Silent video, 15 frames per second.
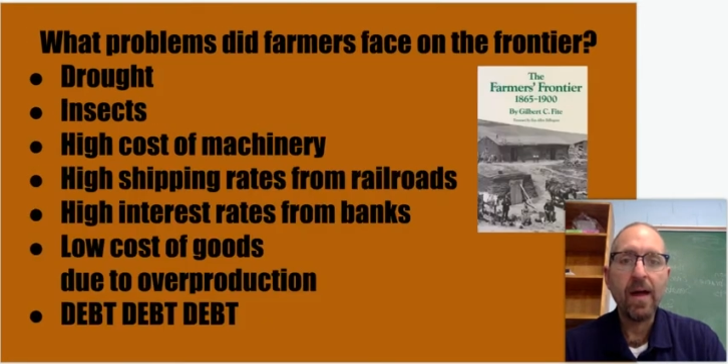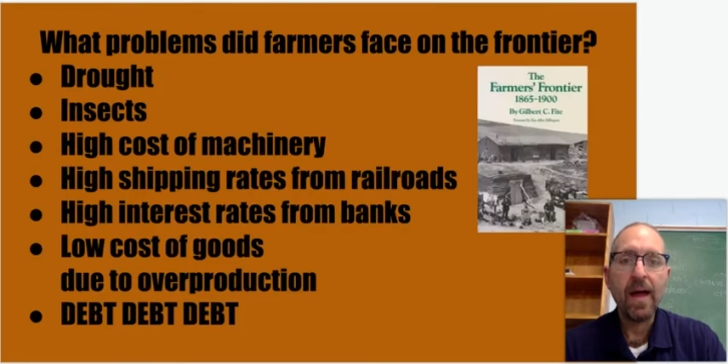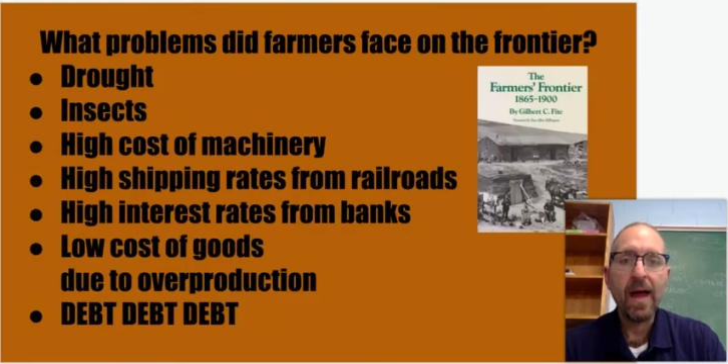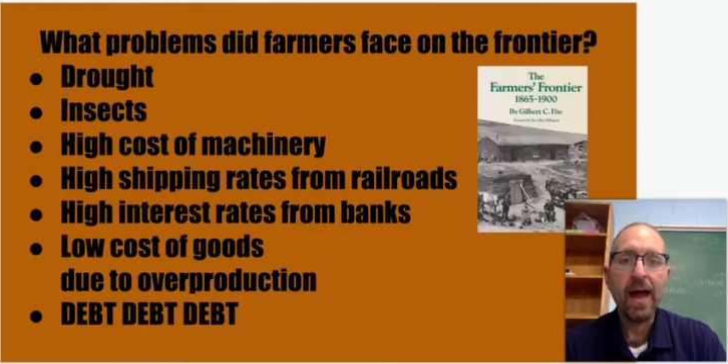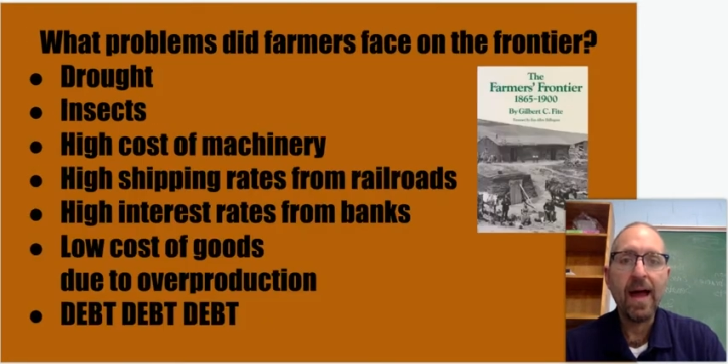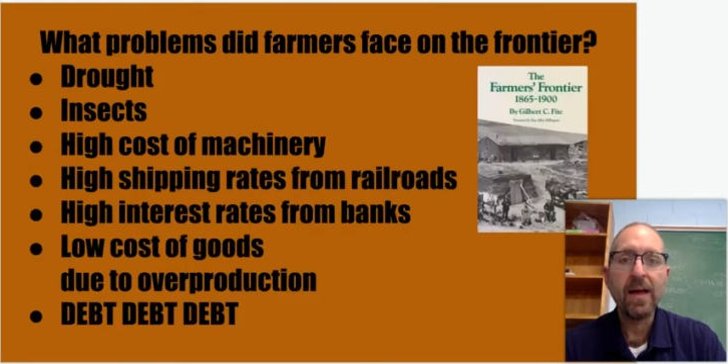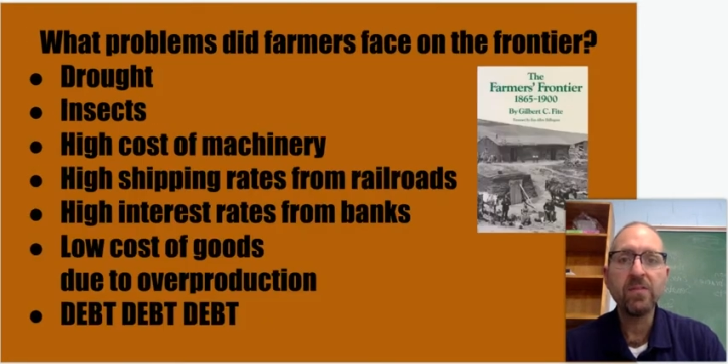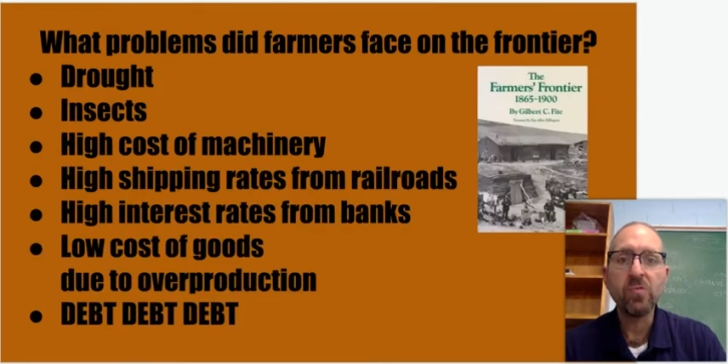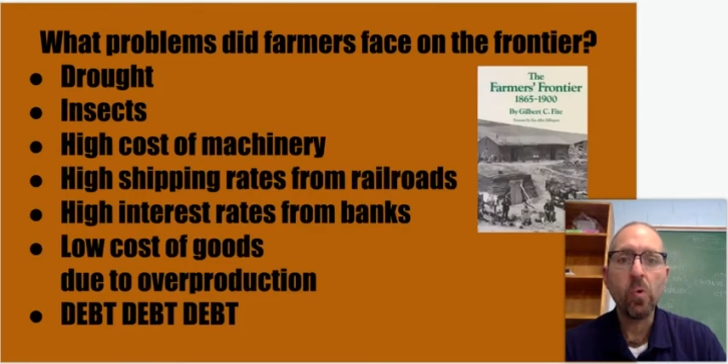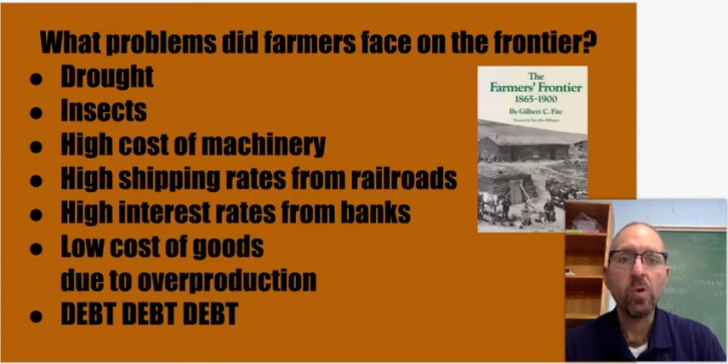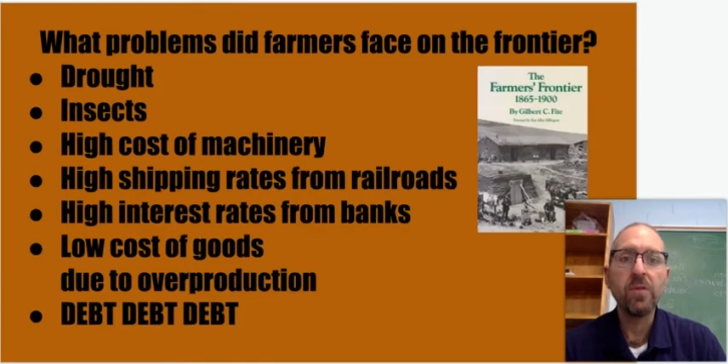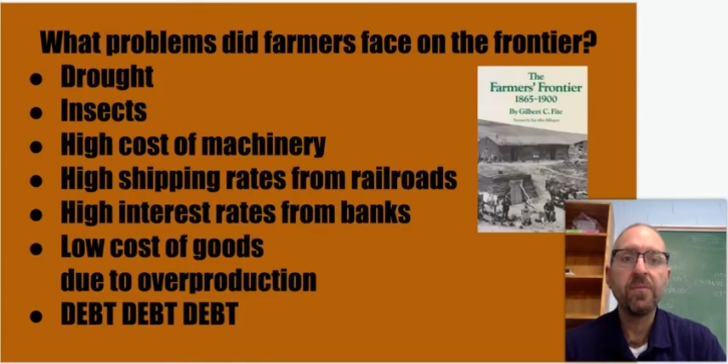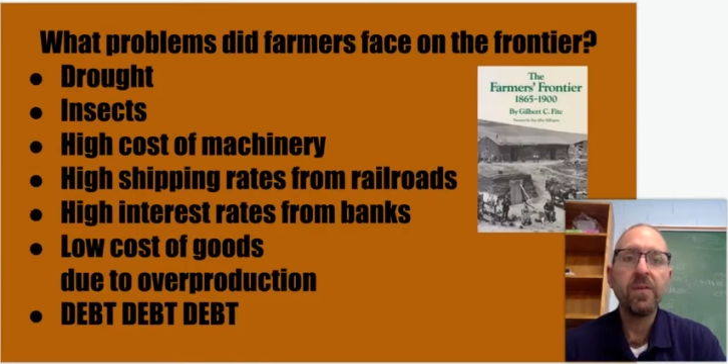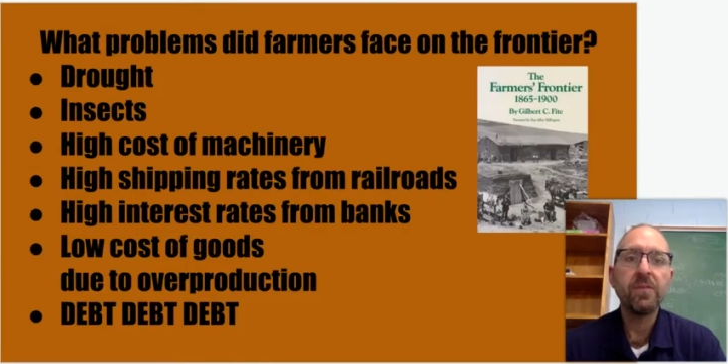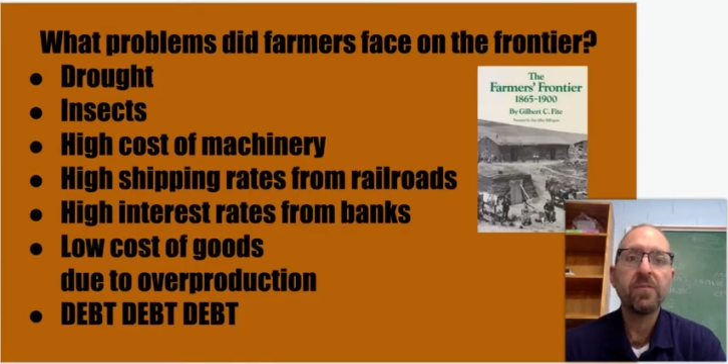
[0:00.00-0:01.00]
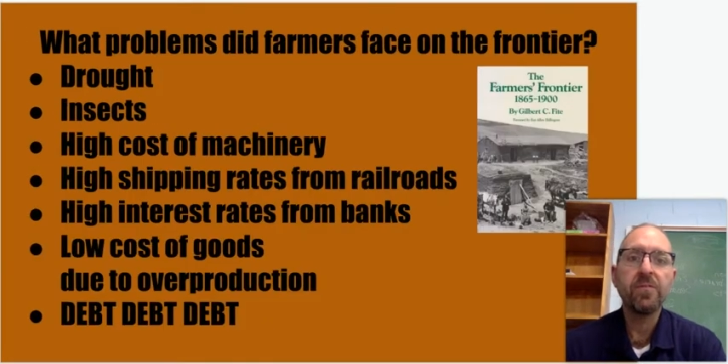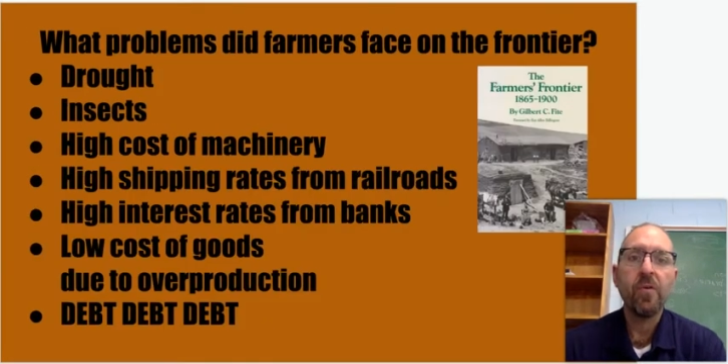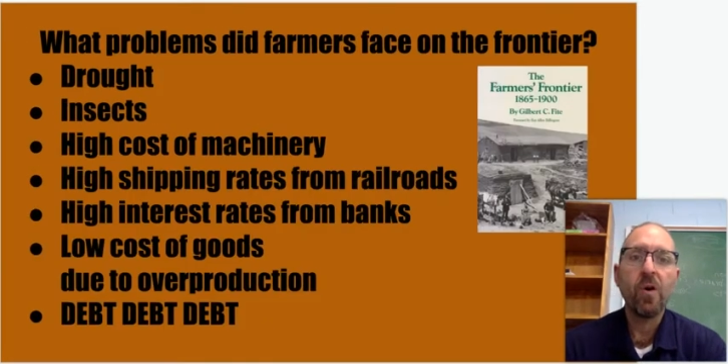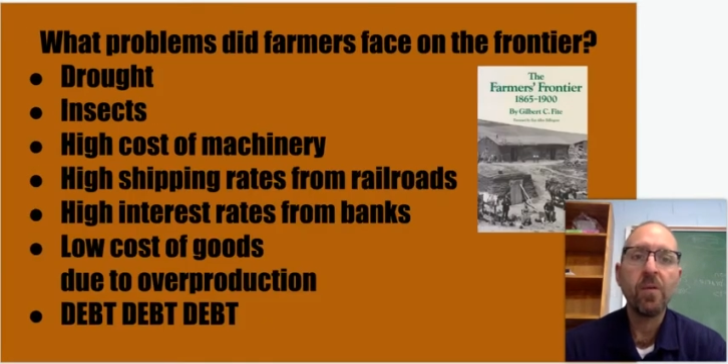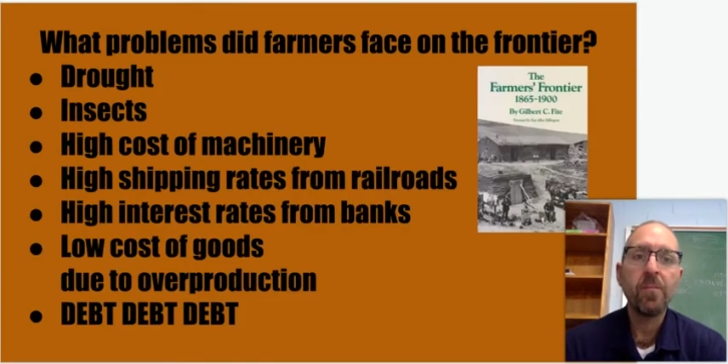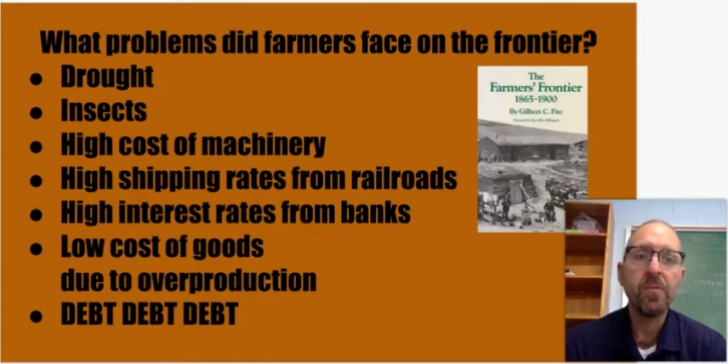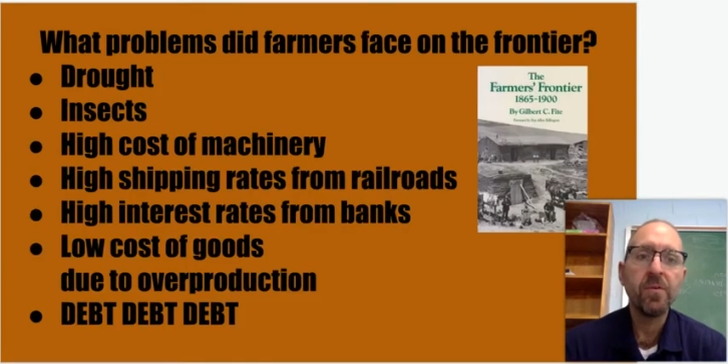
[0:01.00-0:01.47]
as all of these
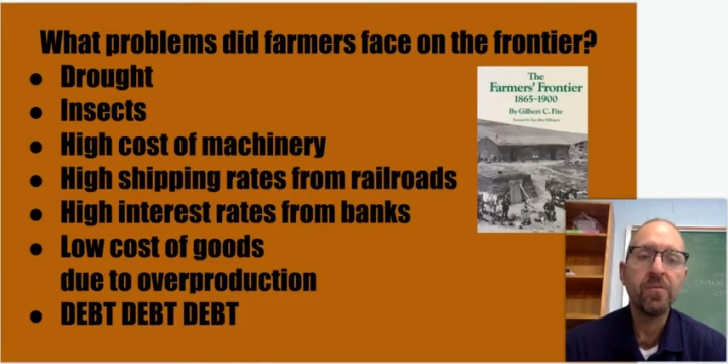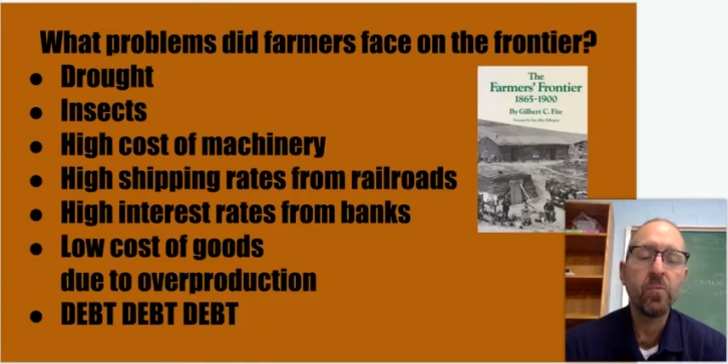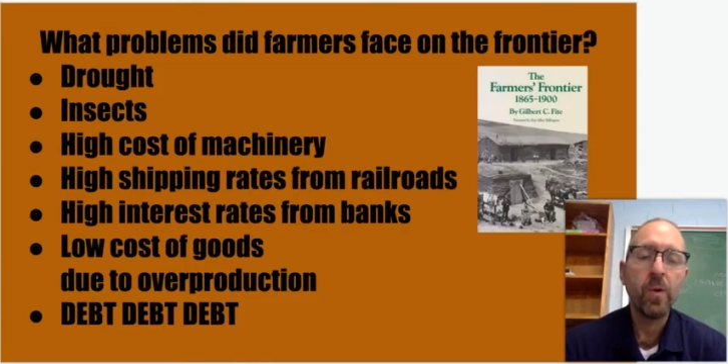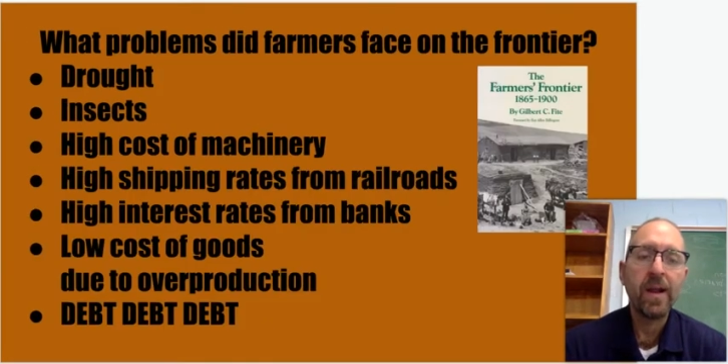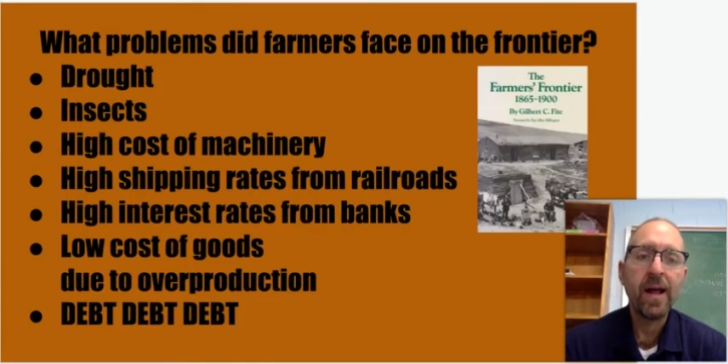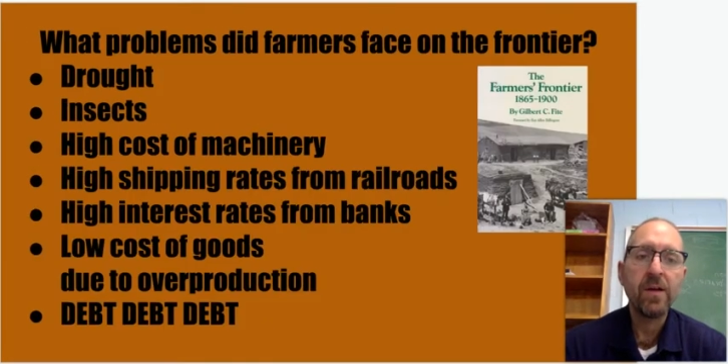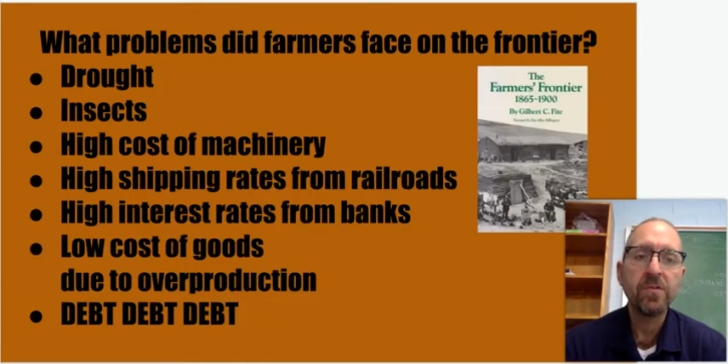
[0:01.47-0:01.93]
farmers went out